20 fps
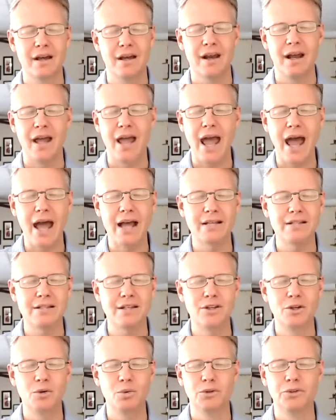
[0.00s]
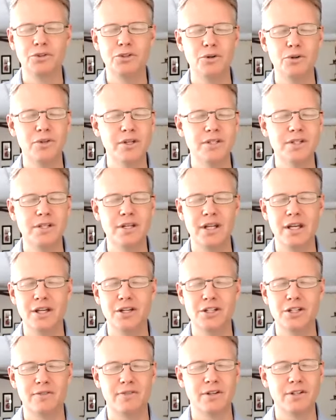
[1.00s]
And I ask that you will do this in
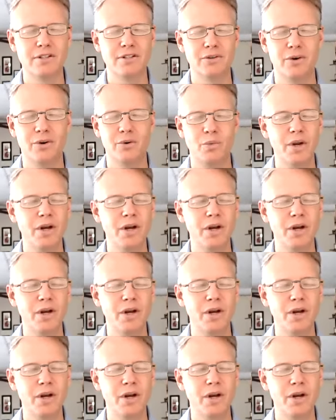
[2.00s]
each of us, Lord.